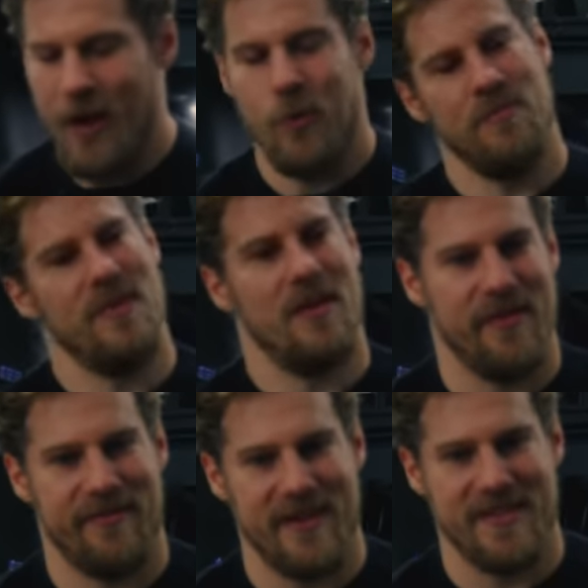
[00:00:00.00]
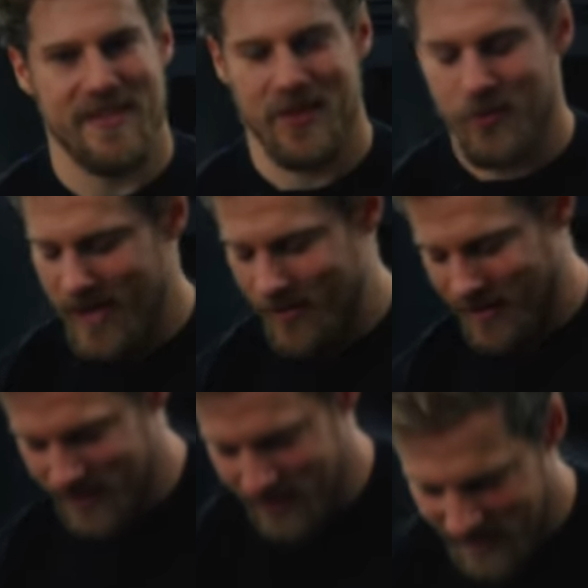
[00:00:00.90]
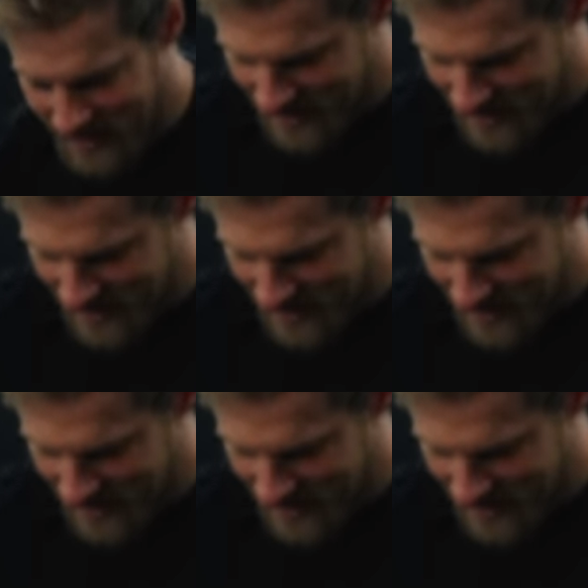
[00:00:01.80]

I wouldn't be able to face the other way while doing